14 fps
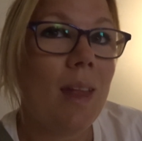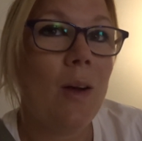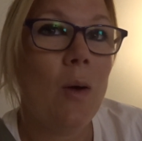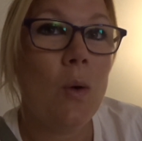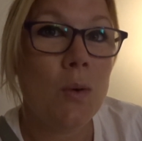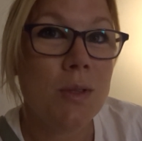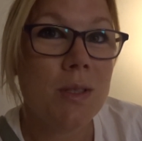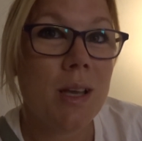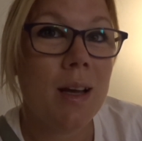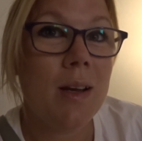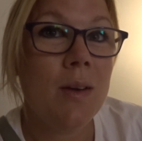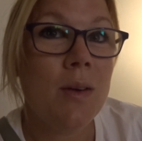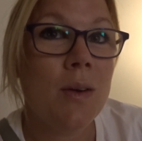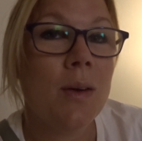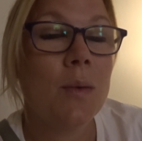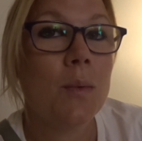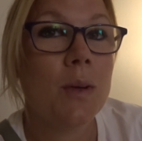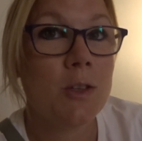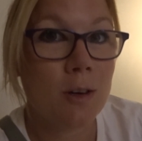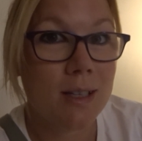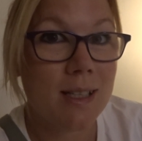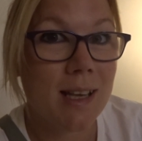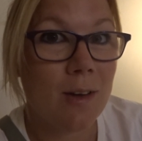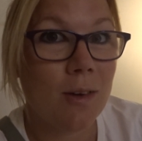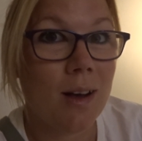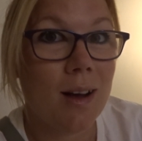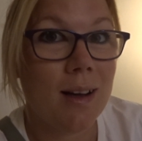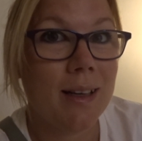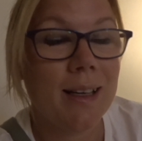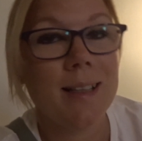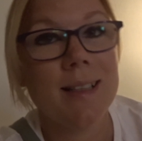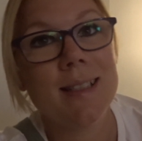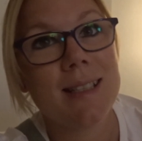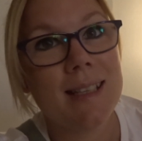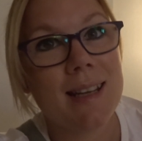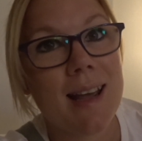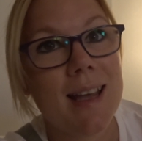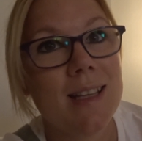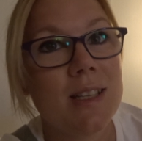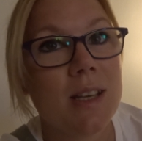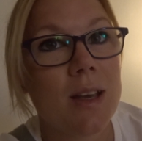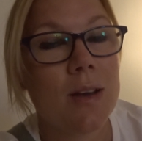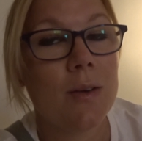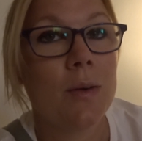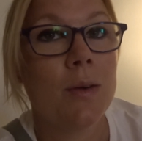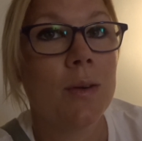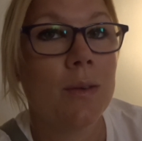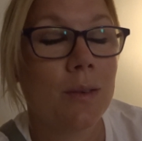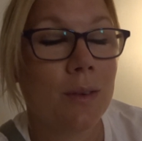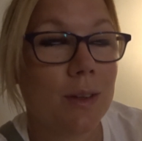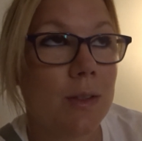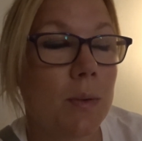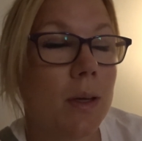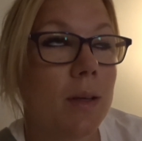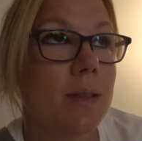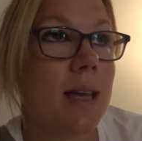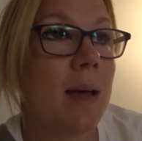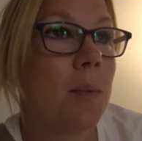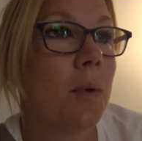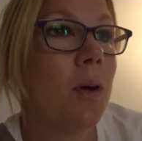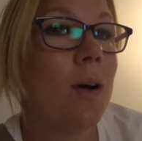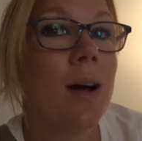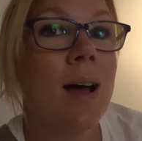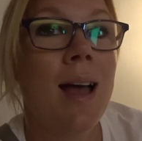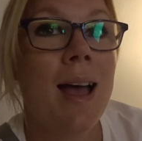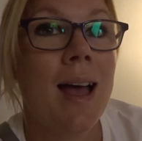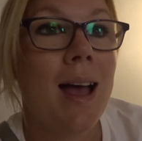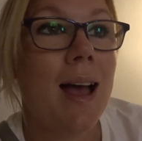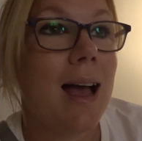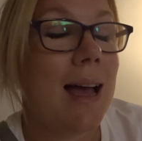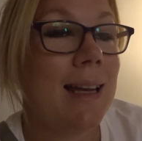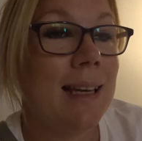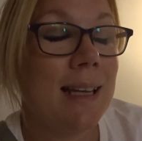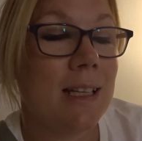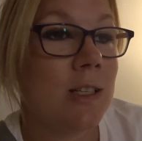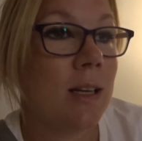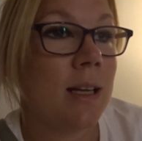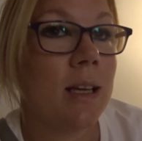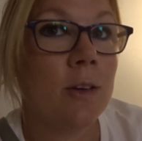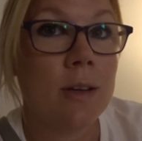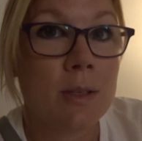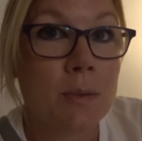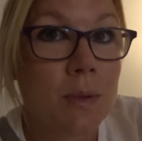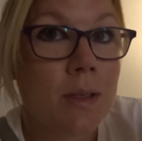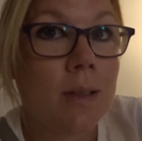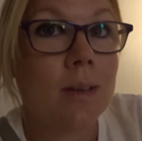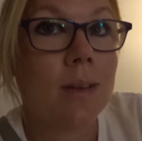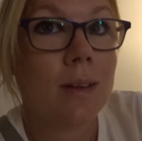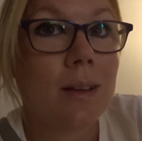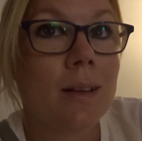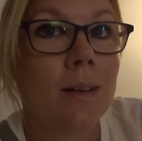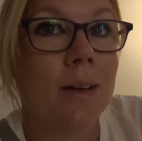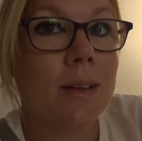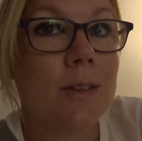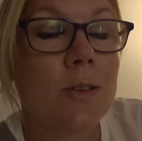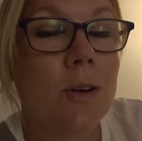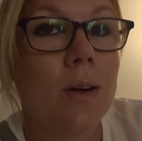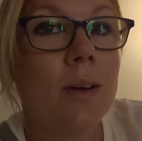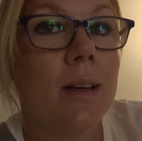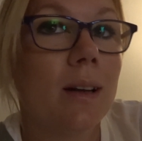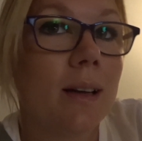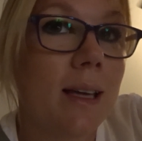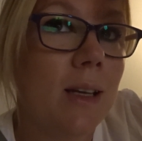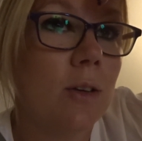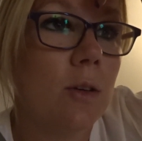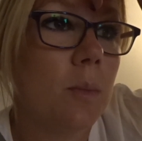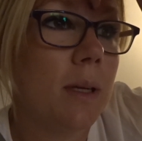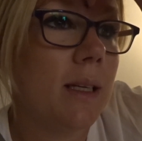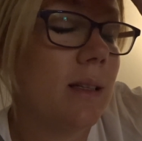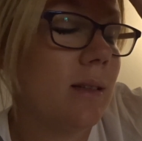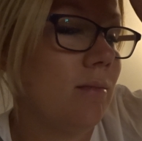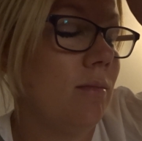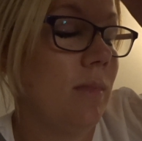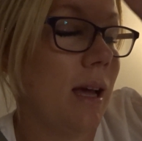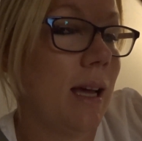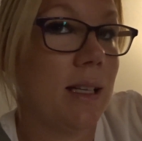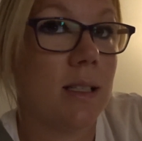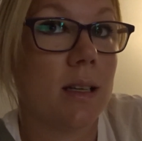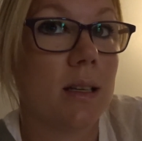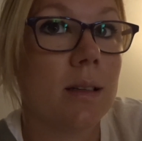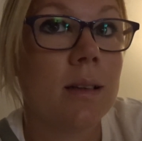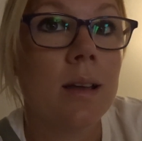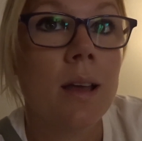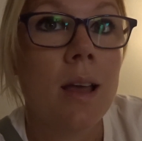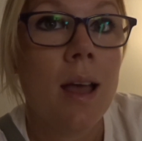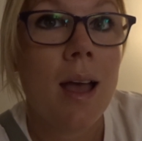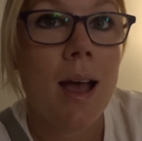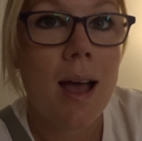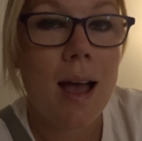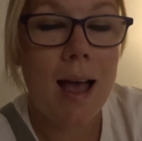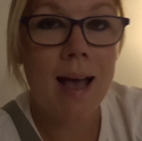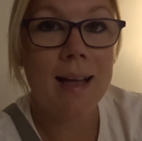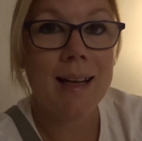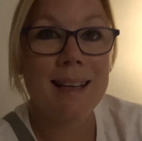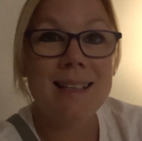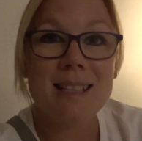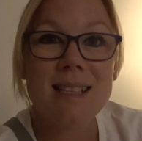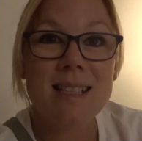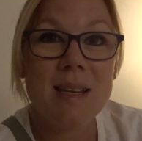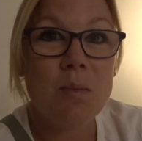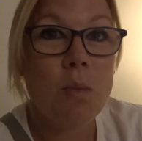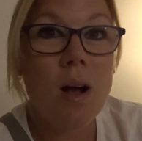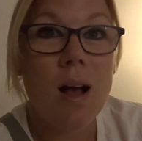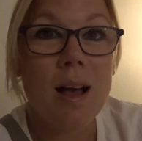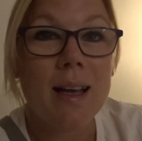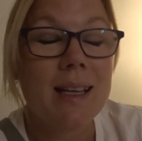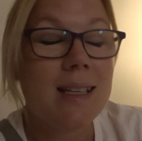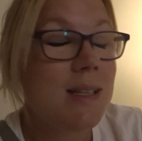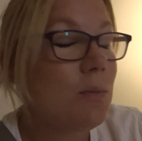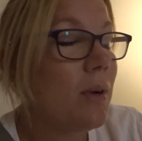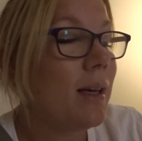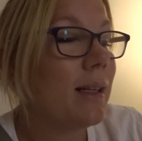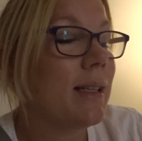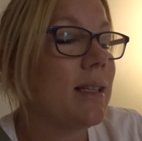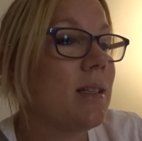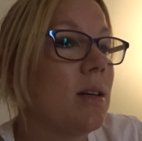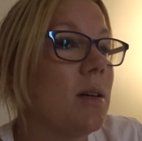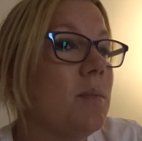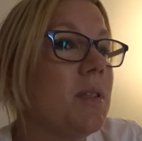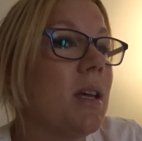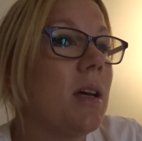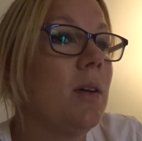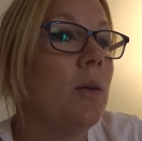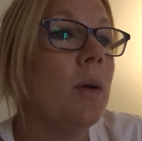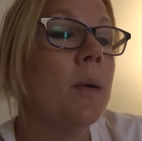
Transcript: also, we tried to get on Guardians today to go, because we're going to Epcot, and literally Chris was like scrolling like he normally had done, and it just didn't work. It didn't work this time, so